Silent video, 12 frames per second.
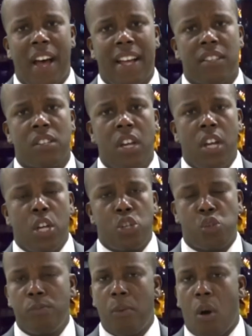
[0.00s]
us
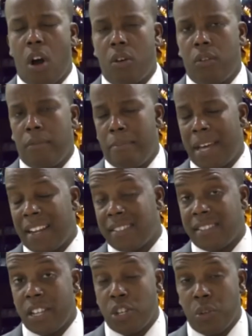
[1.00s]
tomorrow, better
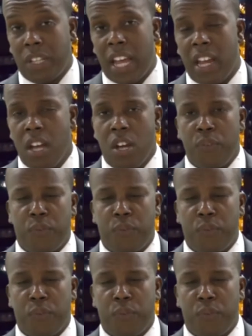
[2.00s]
say today,